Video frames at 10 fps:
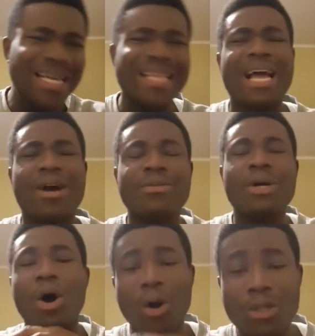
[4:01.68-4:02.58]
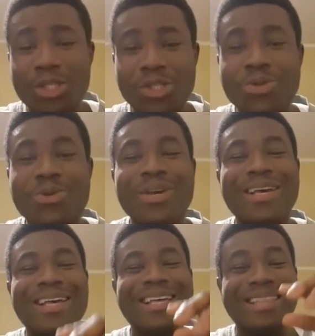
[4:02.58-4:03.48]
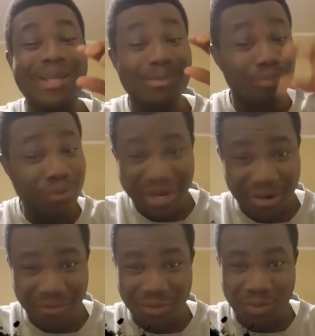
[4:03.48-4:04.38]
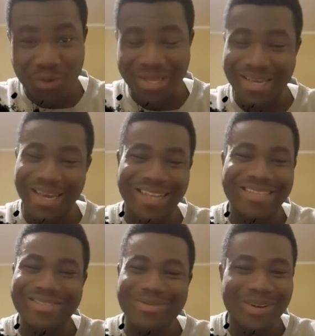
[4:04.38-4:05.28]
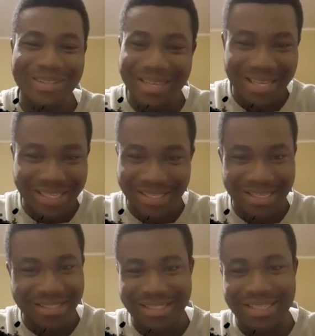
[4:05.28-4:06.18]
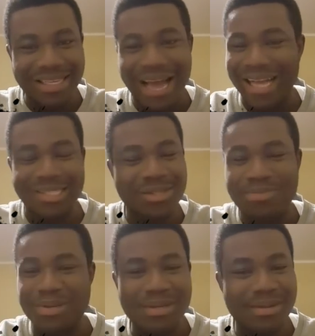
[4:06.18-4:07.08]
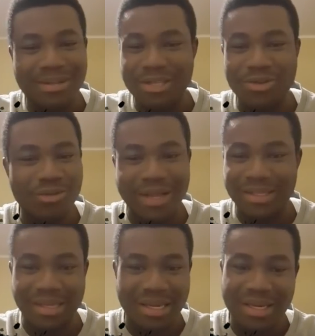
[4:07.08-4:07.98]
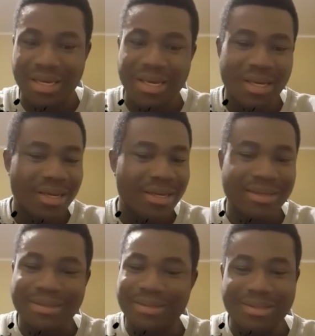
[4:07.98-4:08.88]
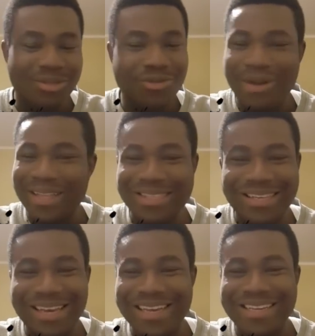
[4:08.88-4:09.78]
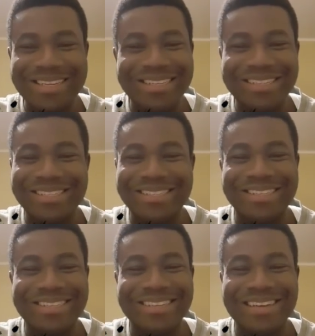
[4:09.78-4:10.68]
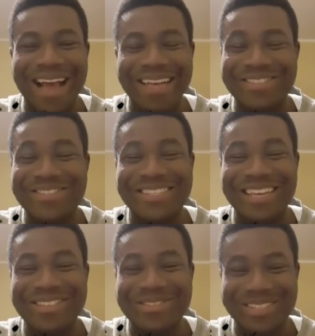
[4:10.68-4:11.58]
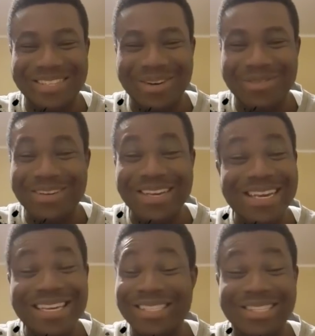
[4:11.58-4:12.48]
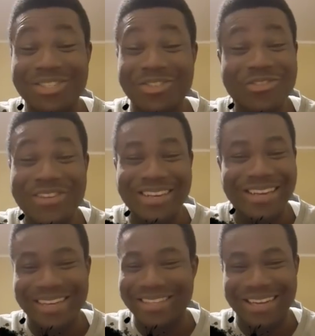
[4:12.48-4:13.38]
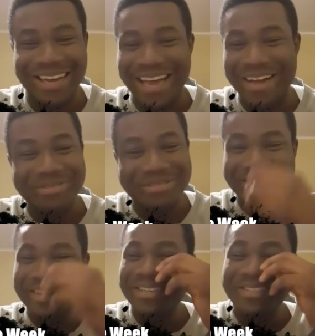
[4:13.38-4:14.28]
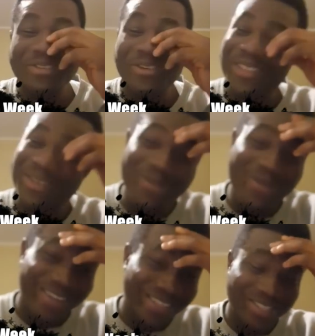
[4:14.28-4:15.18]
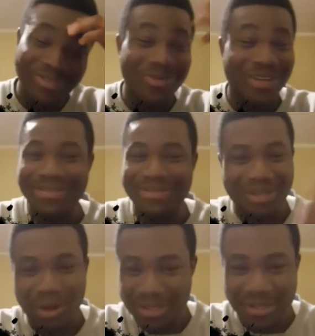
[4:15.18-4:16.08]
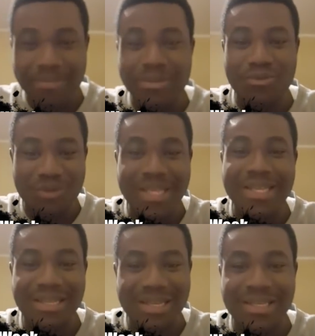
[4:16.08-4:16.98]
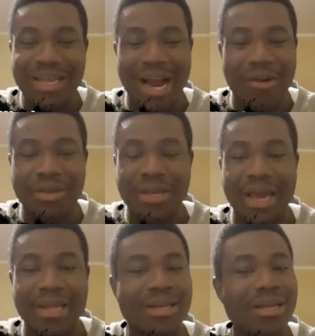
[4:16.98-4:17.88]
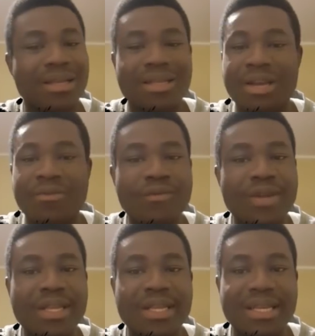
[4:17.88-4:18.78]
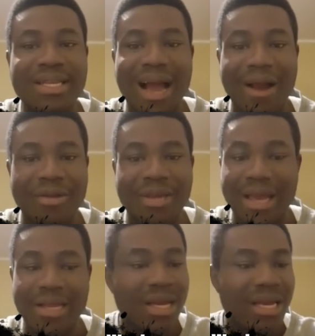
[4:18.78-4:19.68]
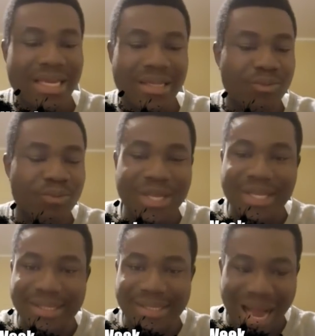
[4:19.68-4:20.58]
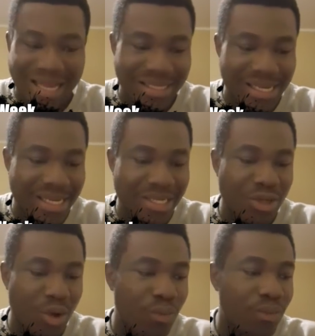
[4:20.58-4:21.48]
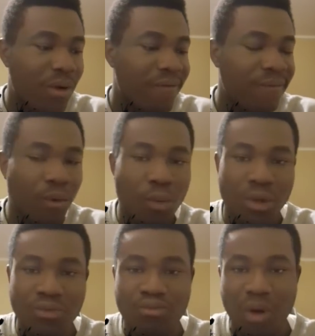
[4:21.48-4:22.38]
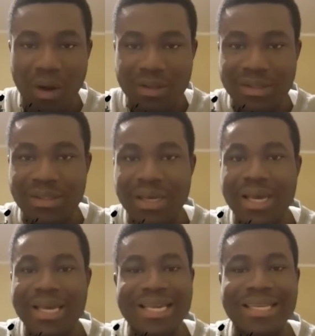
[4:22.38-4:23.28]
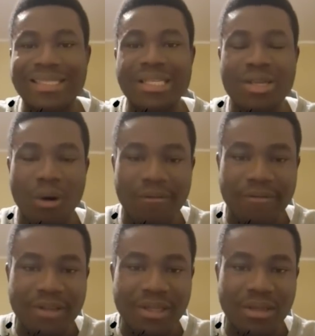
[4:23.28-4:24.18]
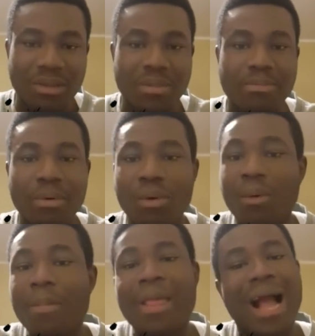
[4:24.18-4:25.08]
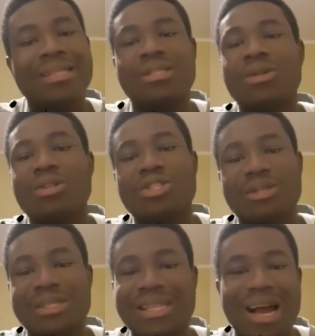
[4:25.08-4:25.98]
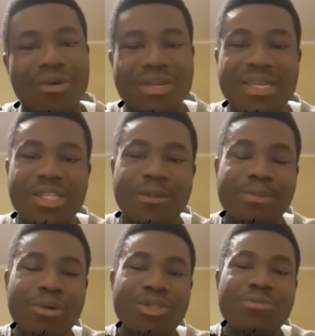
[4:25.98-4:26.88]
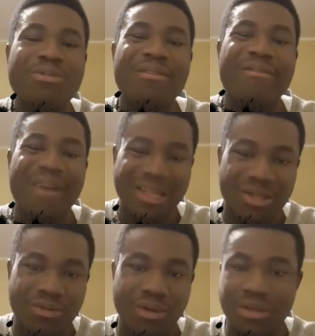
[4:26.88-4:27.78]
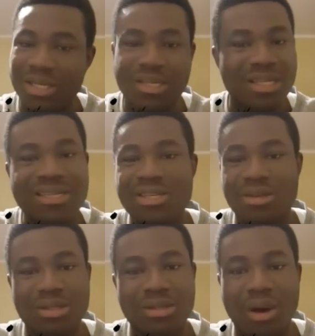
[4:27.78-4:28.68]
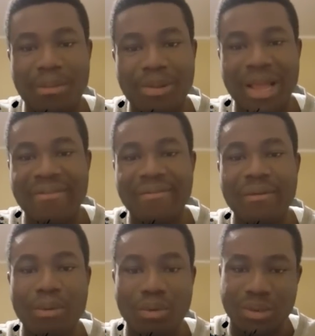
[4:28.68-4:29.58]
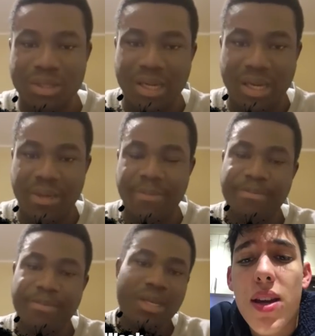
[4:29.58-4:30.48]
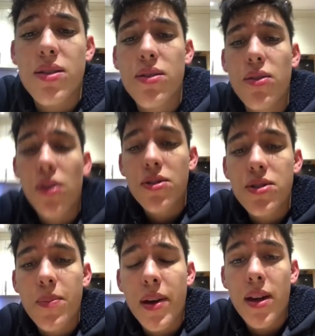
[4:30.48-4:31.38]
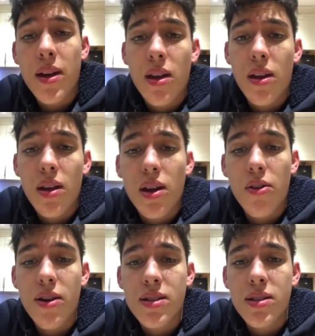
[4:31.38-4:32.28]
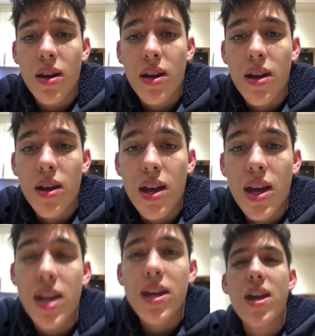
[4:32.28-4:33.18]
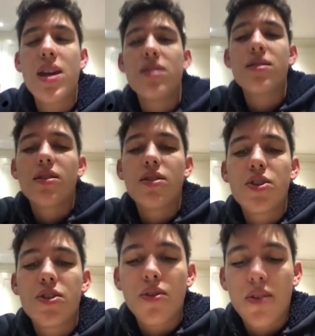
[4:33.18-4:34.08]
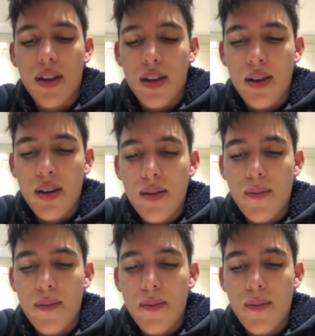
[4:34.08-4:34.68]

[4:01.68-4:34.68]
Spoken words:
Now, on to the brick of the week. Well, it has to be Llorente. Llorente is, as you said yourself, he's a tree, and I have no other words to. Well, Tottenham really need Harry Kane. They really need Harry Kane. He's really static, no forward runs. He isn't confident on the ball, and it's not just now. He's supposed to be a veteran. He didn't just start playing football today. It's got to be Llorente. He is shocking.